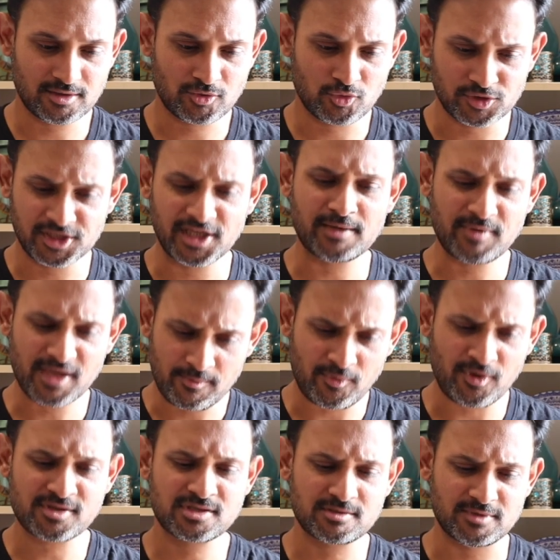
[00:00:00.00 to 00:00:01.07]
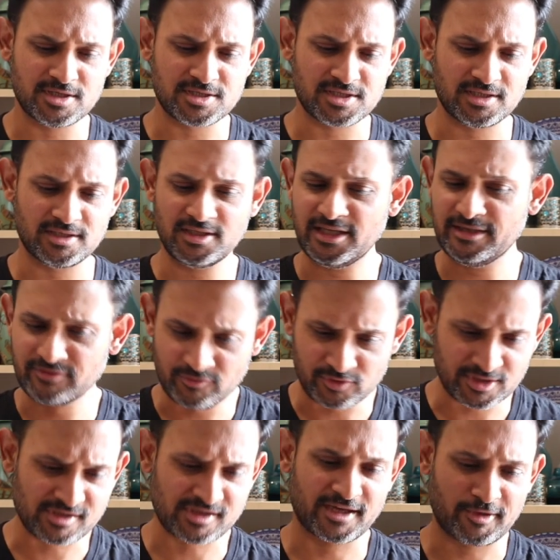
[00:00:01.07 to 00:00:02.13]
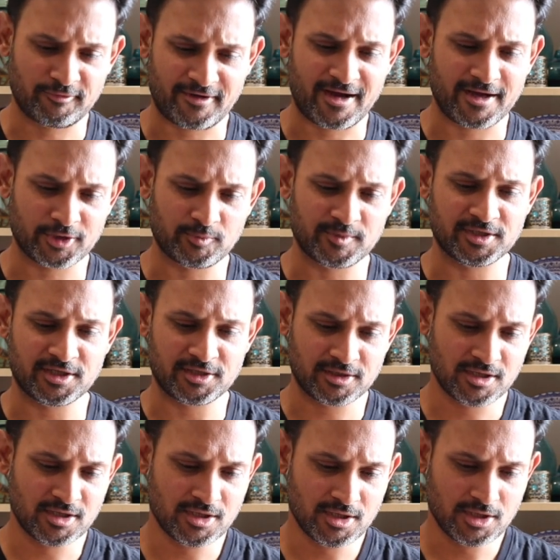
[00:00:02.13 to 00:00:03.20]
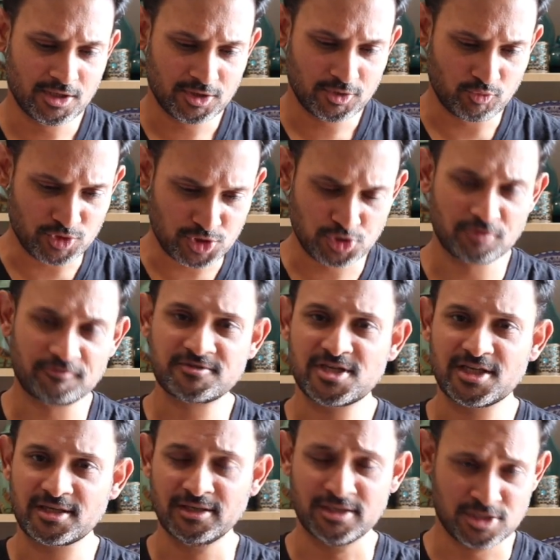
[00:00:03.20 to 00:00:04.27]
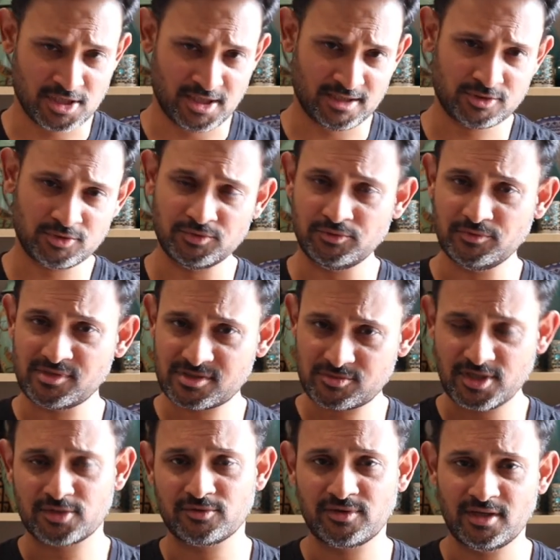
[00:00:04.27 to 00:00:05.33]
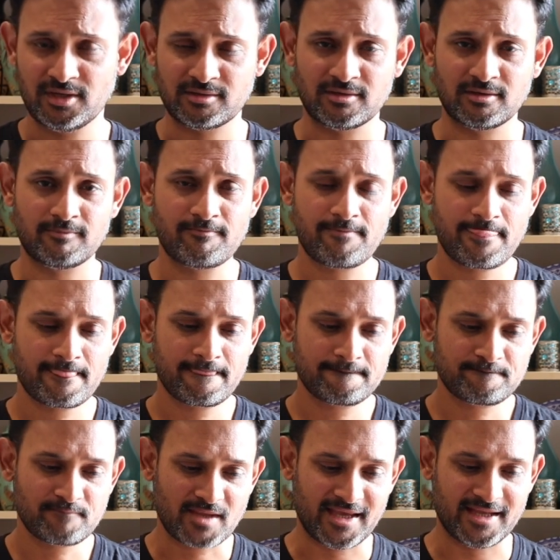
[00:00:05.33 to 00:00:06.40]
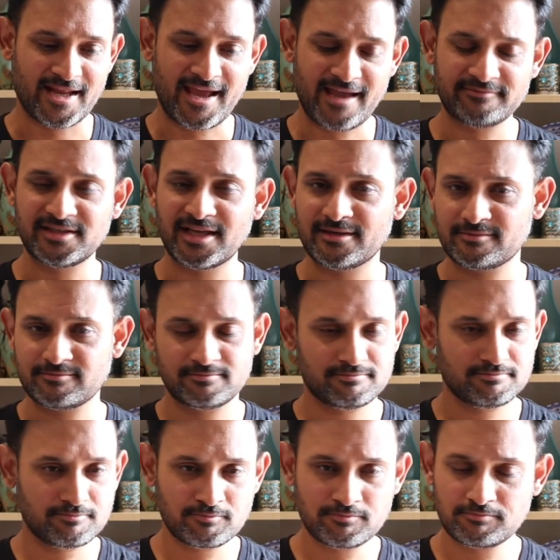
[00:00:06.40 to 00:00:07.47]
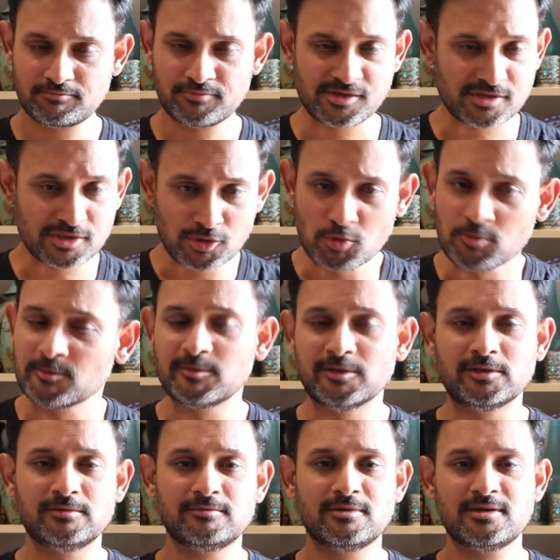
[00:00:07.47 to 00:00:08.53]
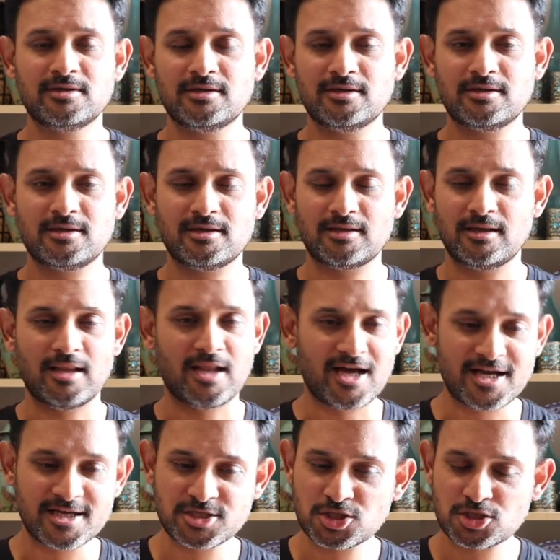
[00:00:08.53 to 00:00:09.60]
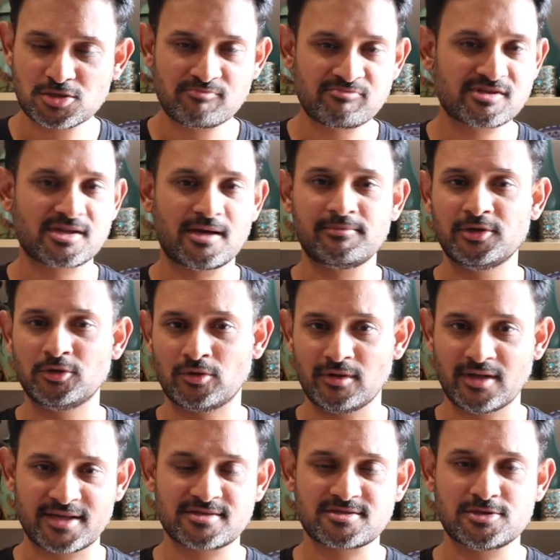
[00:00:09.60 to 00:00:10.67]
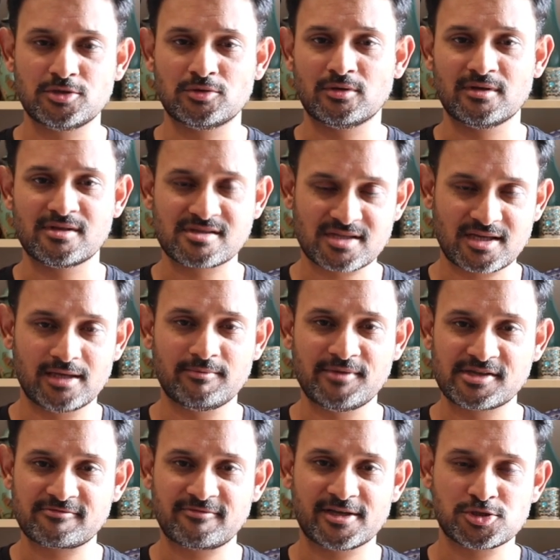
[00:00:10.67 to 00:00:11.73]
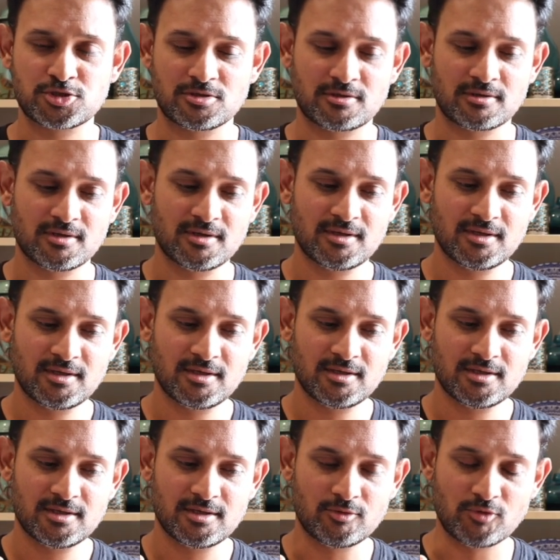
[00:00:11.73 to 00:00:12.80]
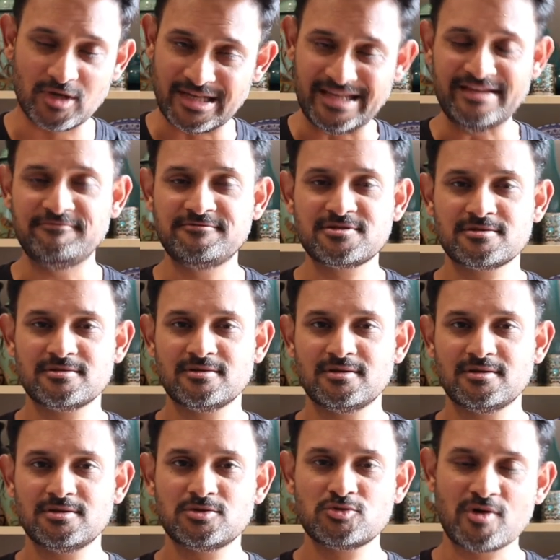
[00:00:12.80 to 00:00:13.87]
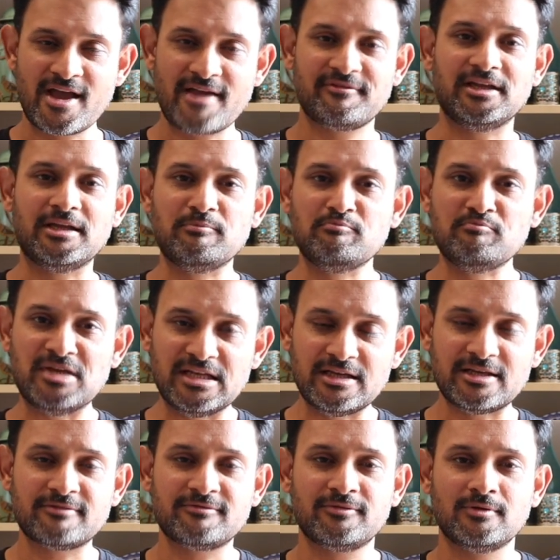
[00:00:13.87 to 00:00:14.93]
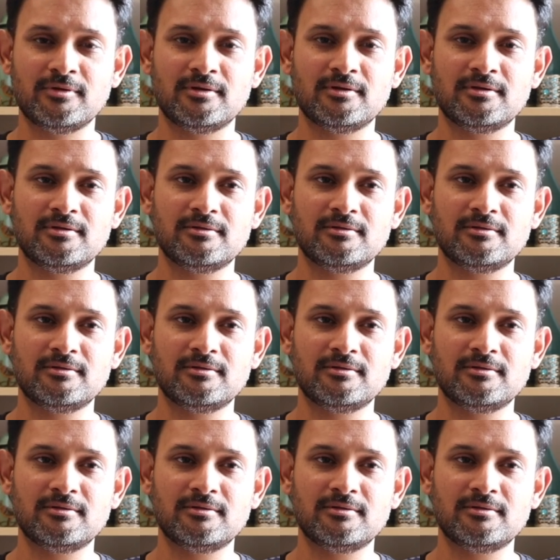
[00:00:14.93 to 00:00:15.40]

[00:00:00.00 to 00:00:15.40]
could there be a possibility, even for the sake of argument, that we should have taken the child straight to theatre and have that presumable large subdural, extradural and skull base fracture relieved to have any meaningful